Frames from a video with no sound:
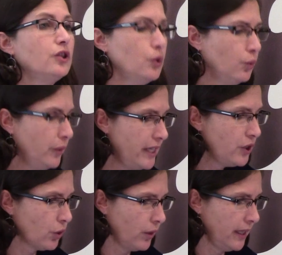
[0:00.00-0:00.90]
to
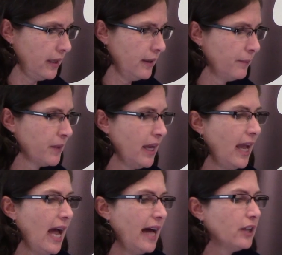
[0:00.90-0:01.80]
rejoin.
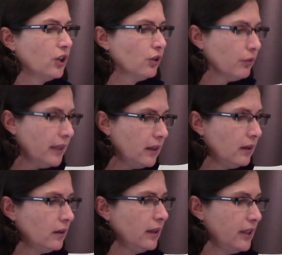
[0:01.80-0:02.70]
And a
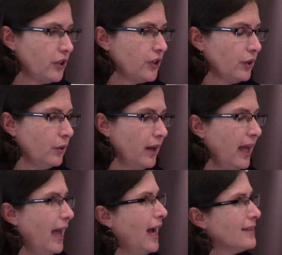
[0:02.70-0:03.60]
critical issue
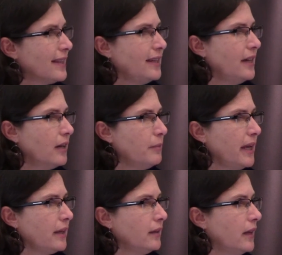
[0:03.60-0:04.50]
is that young
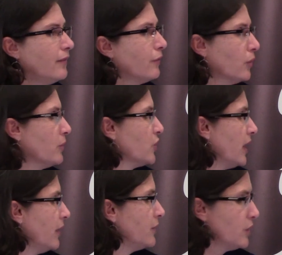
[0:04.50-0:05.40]
men and former
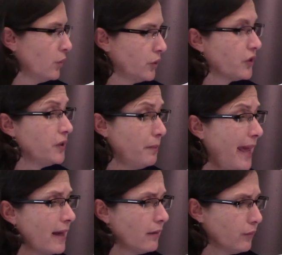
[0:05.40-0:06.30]
child soldiers,
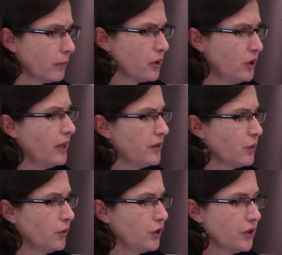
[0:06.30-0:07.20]
male former child
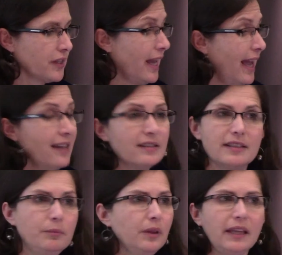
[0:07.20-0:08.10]
soldiers,
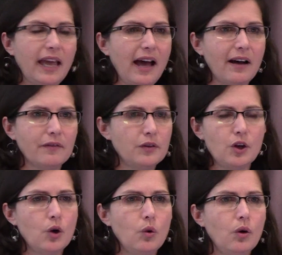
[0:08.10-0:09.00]
simply have
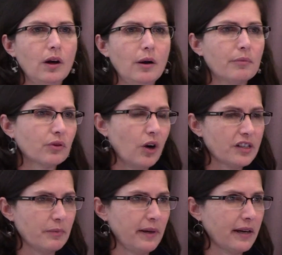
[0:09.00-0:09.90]
no
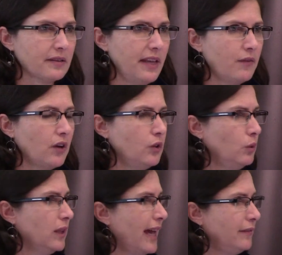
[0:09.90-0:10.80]
prospects. They've got
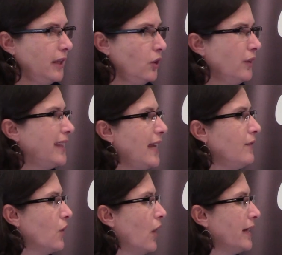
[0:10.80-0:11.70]
no livelihood.
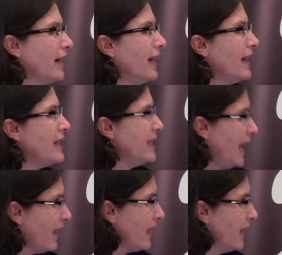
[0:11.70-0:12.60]
They've got
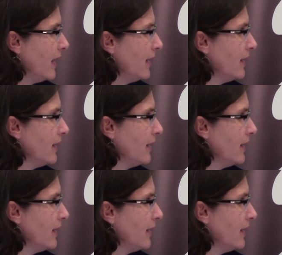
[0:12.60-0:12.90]
nothing.